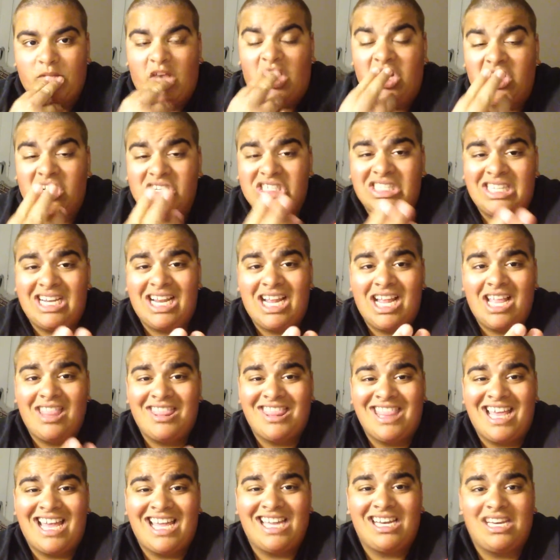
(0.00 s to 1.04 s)

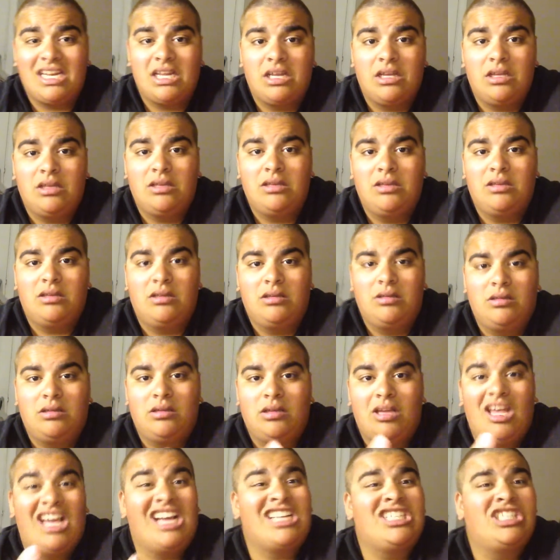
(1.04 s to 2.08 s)
understand that
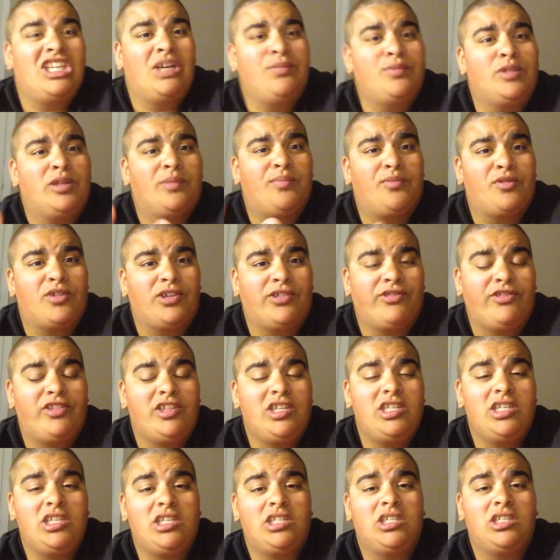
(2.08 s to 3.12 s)
accept your
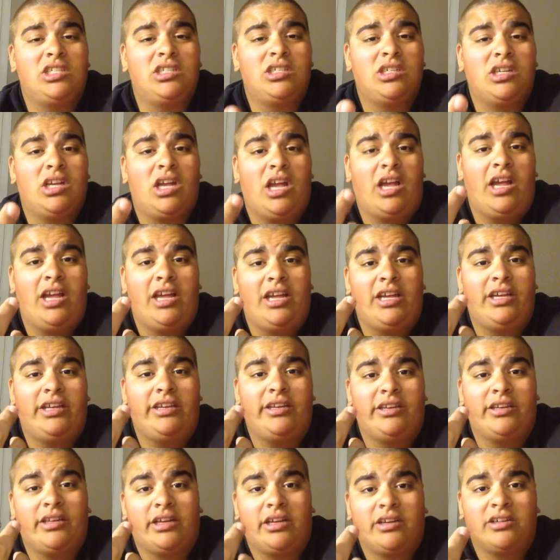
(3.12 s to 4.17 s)
privilege
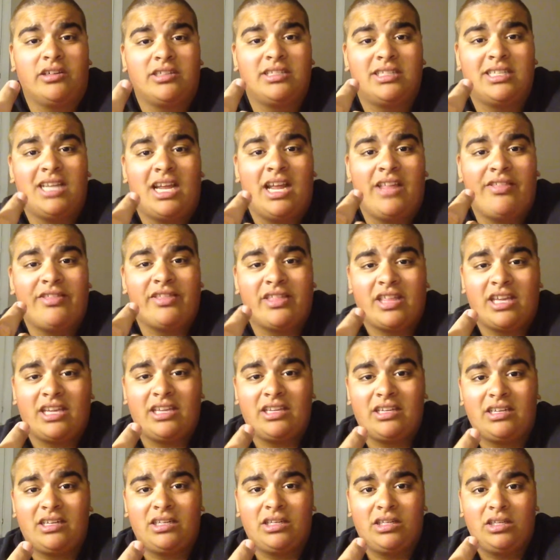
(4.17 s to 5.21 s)
and understand
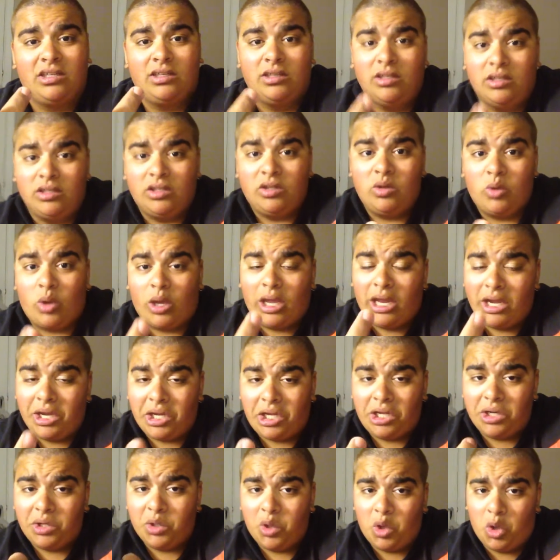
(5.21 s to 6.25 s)
that you
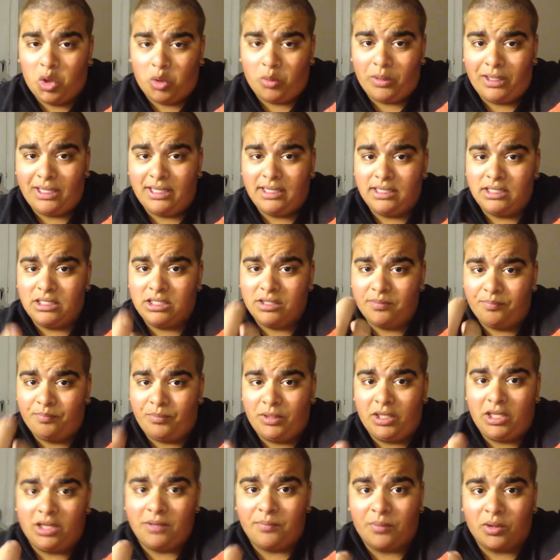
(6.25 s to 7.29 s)
cannot always
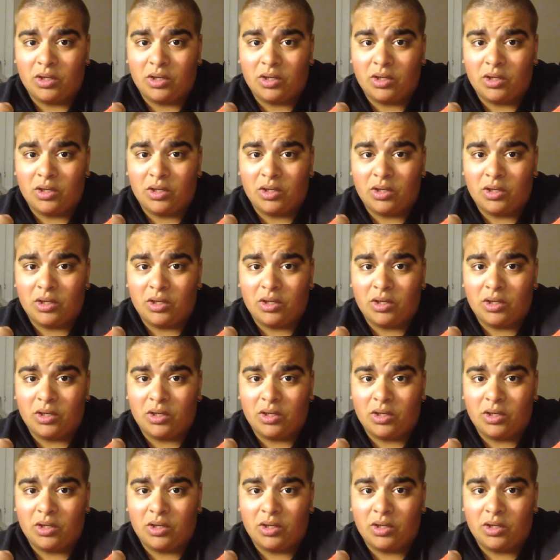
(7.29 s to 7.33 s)
be the